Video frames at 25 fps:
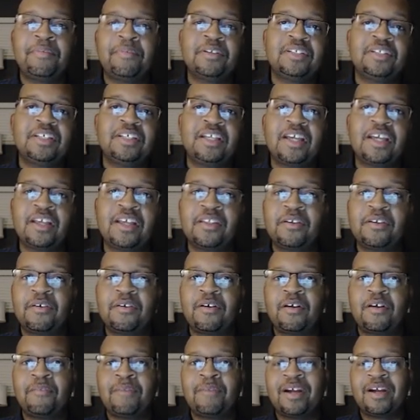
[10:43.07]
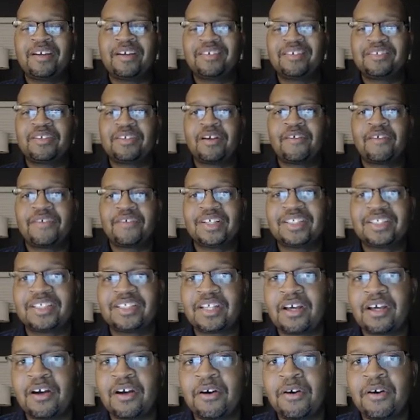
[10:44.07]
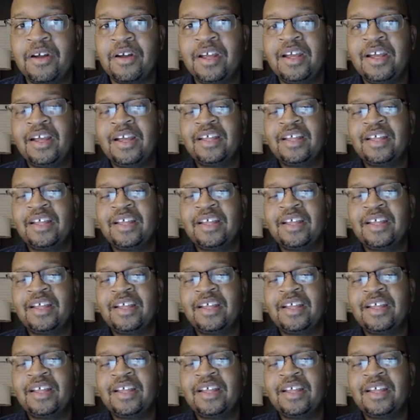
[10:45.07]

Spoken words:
put together on Microsoft Excel